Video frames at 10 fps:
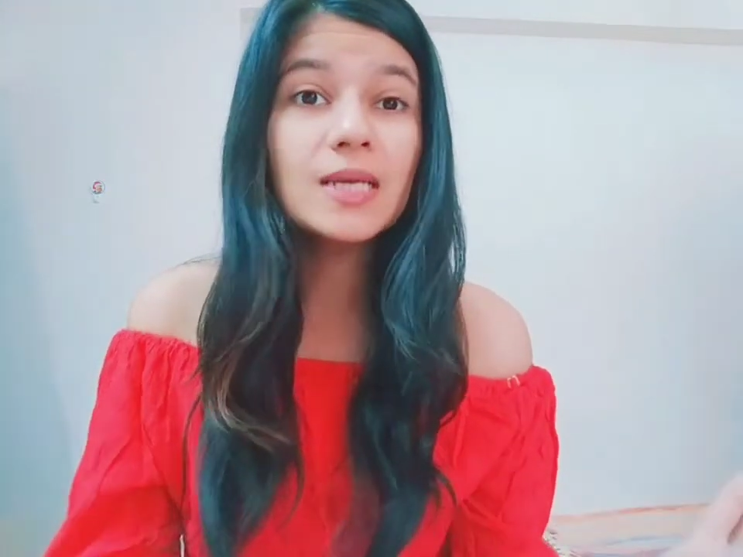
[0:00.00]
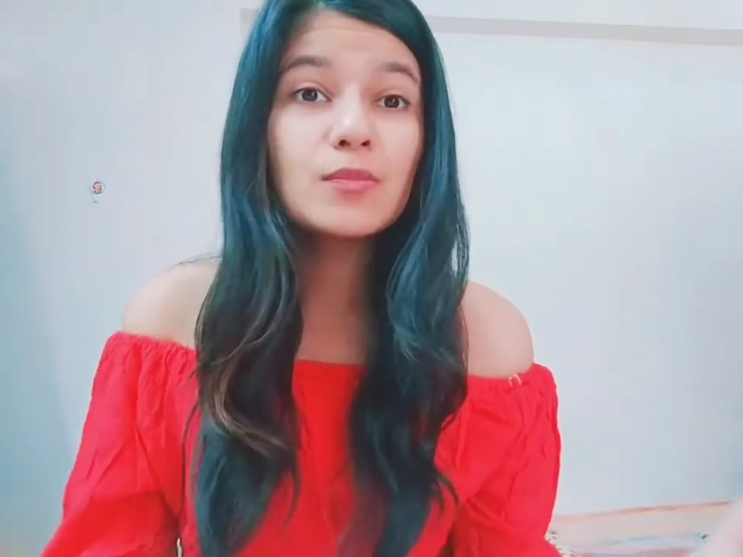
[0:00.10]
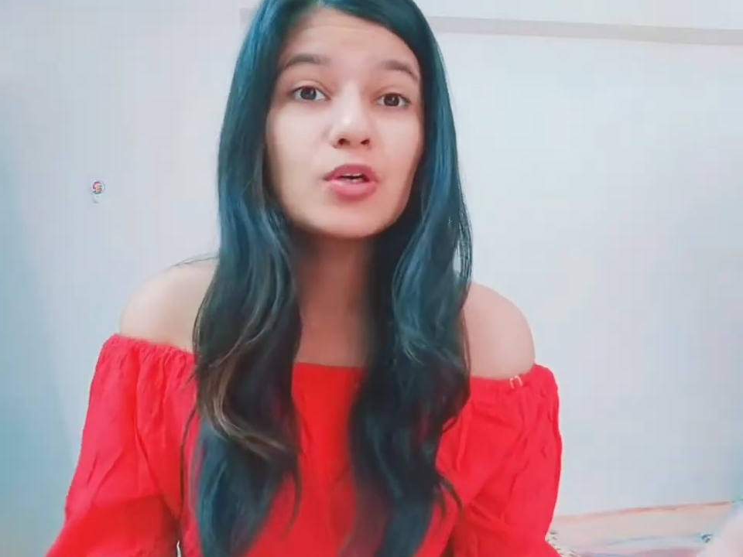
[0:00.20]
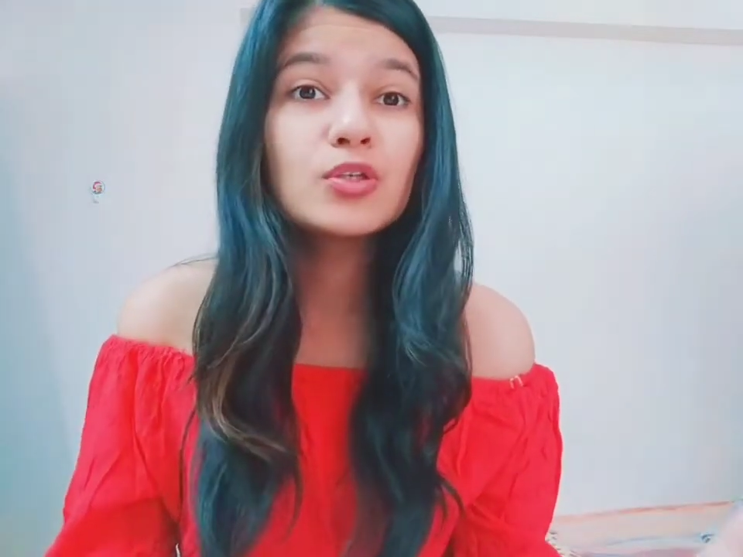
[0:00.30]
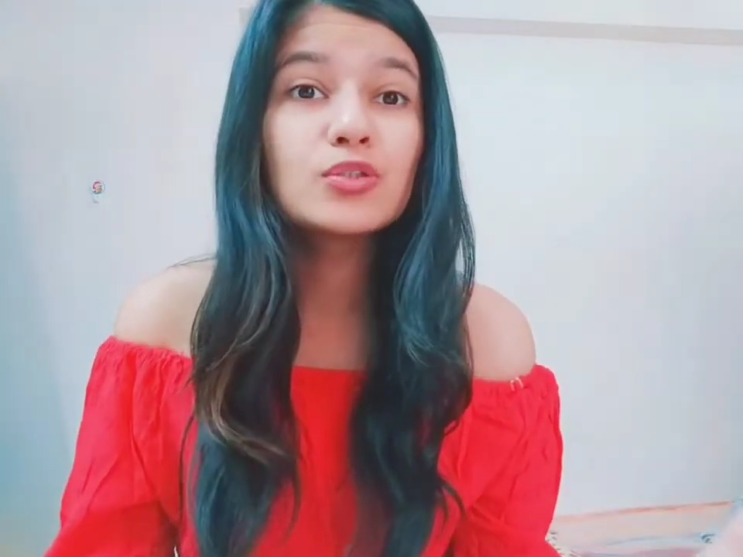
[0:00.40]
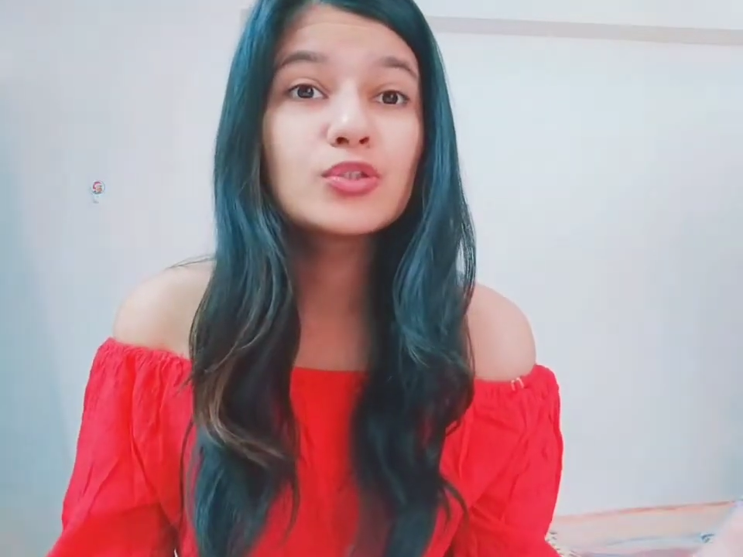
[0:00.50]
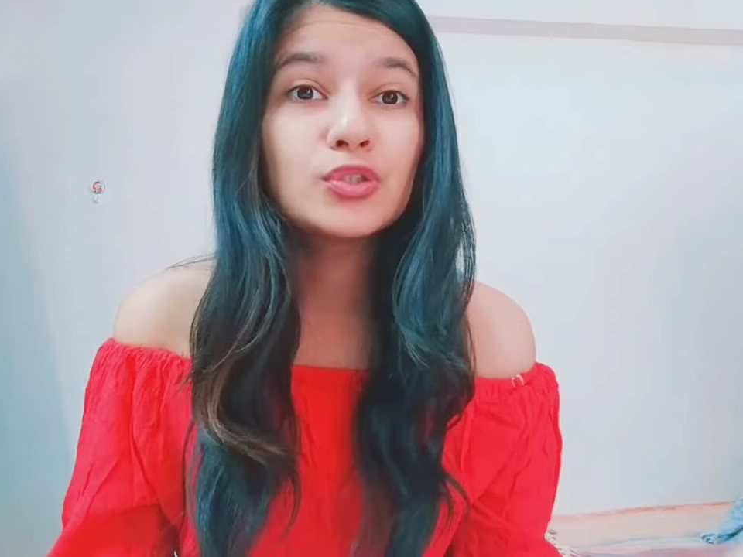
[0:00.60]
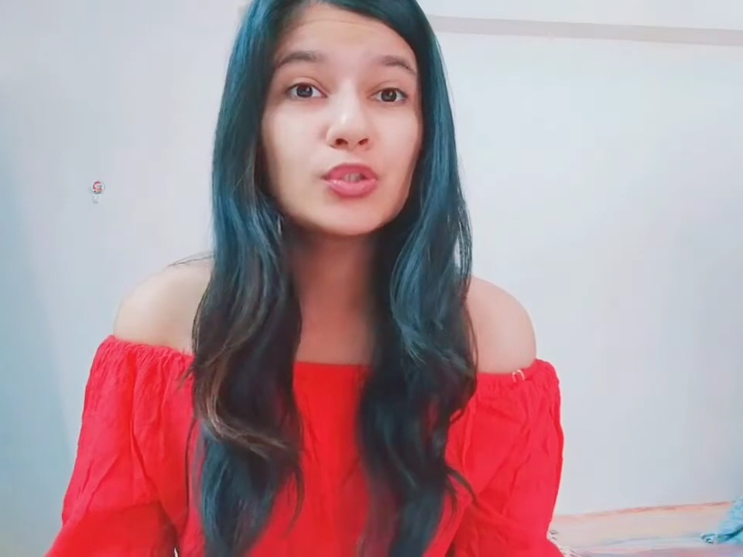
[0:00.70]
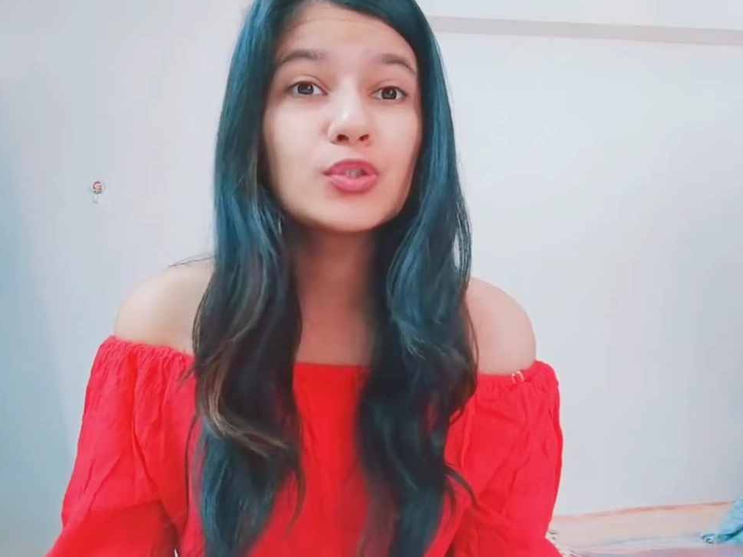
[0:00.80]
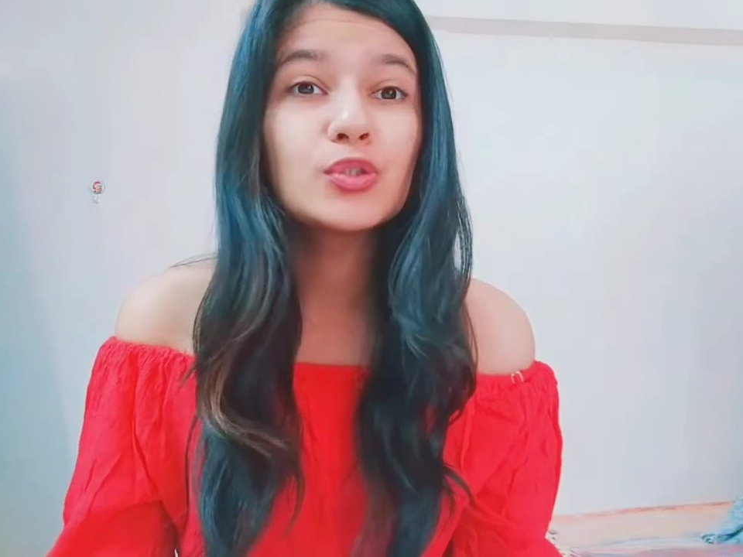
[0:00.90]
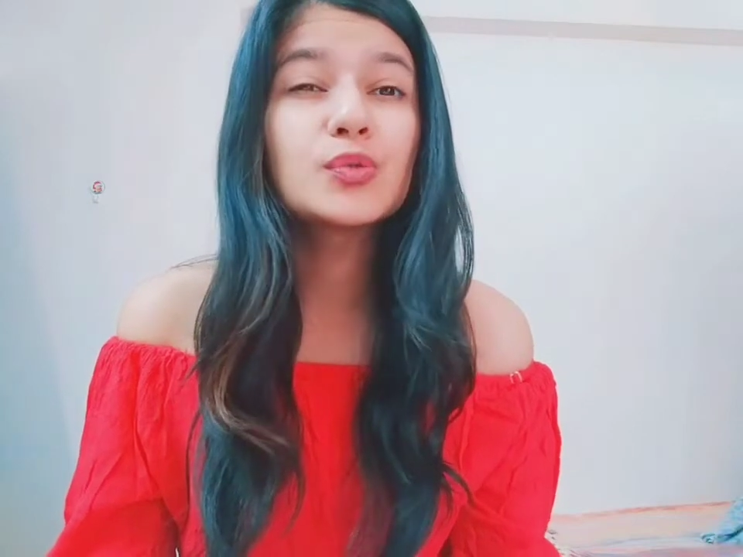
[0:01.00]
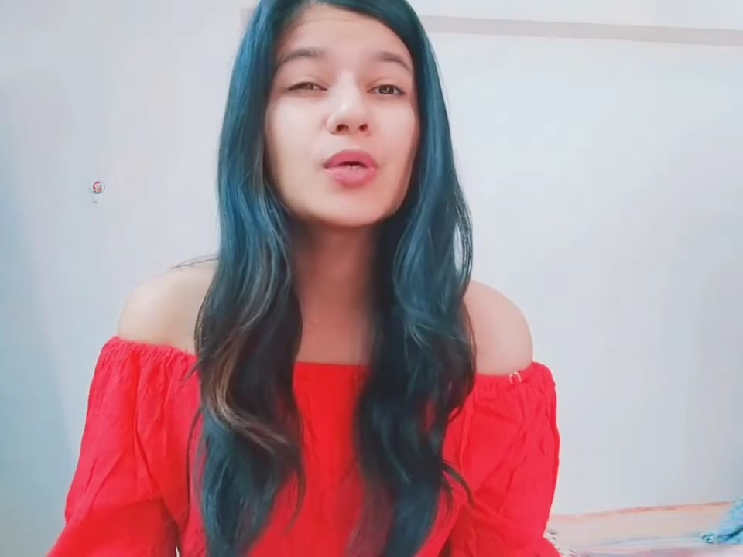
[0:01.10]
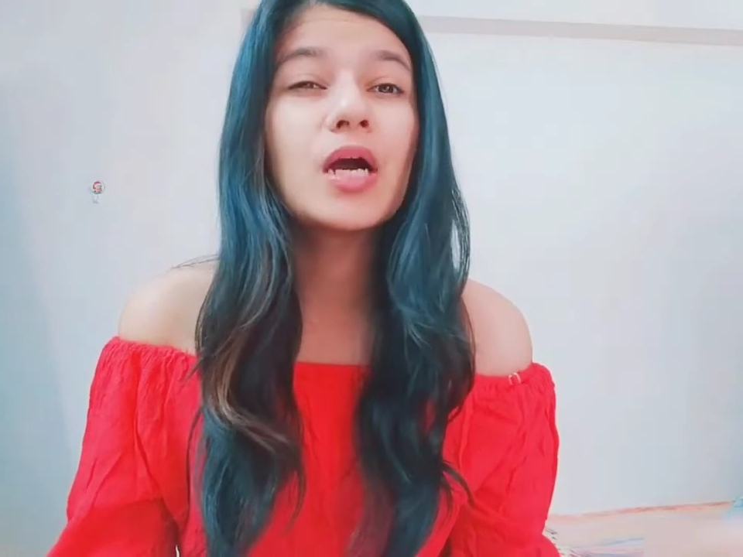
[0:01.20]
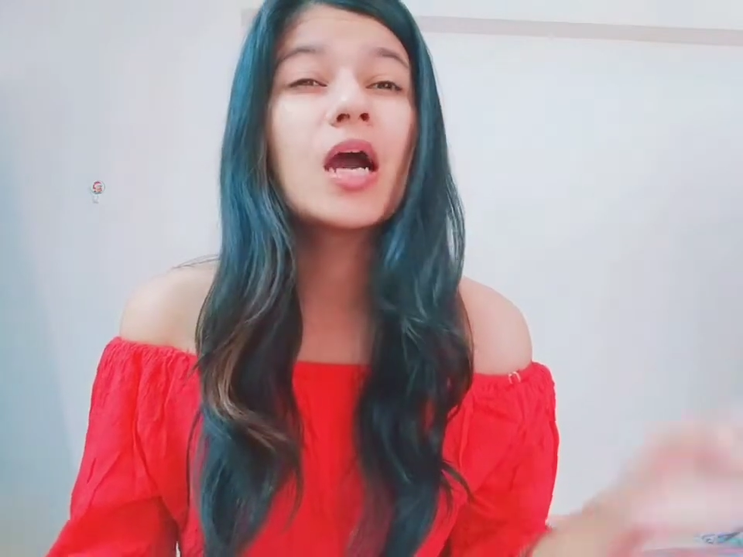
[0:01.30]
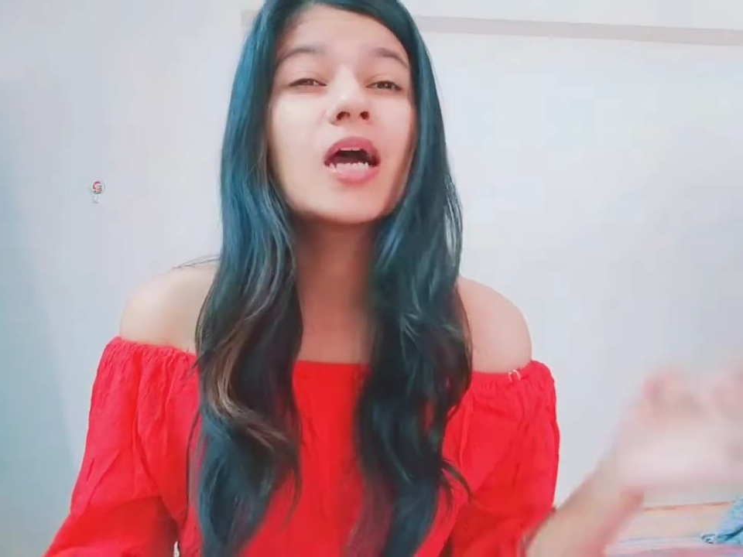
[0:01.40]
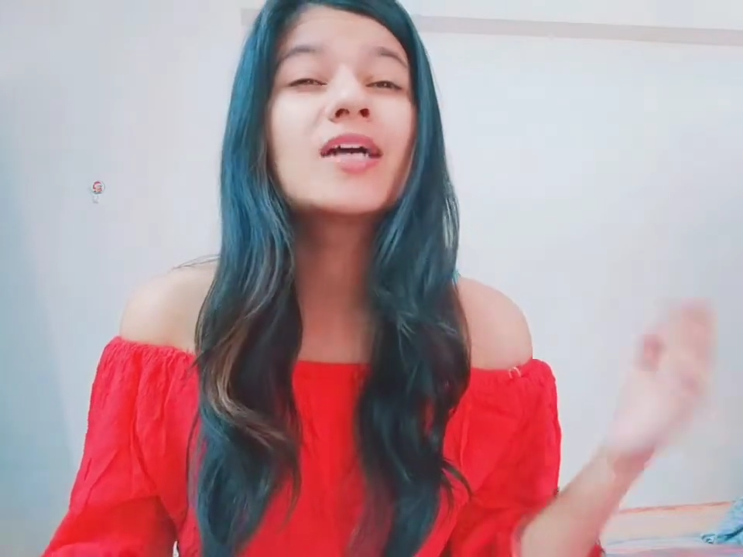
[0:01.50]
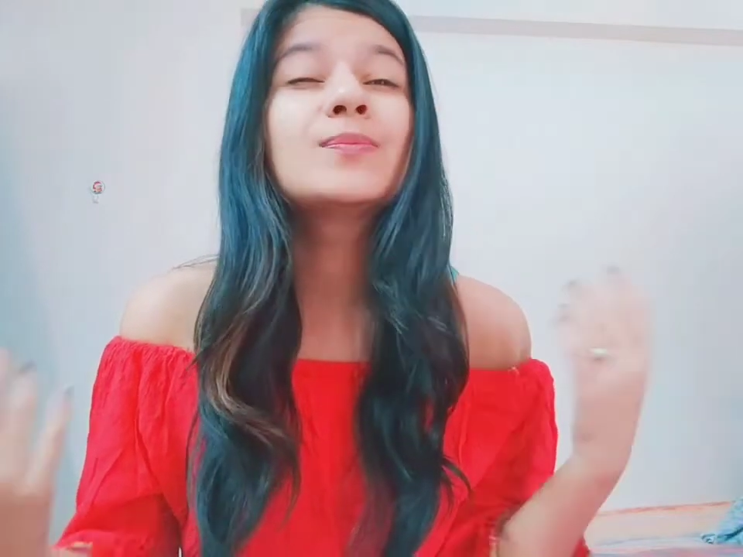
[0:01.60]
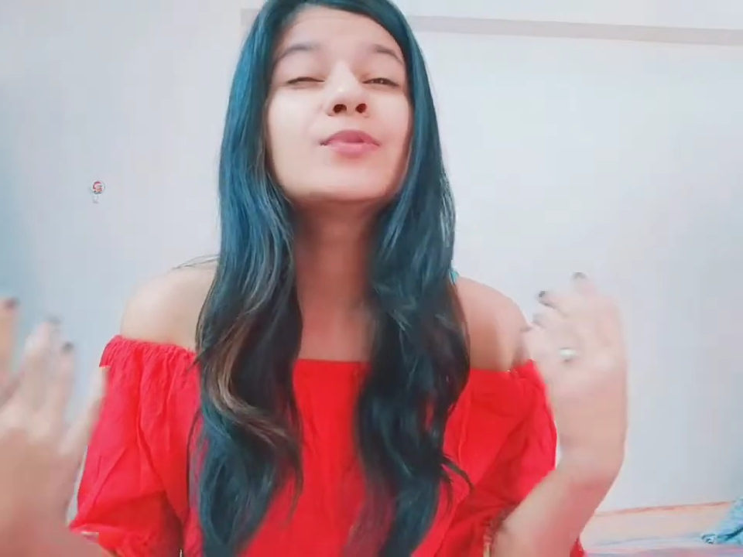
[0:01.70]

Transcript: going to show you are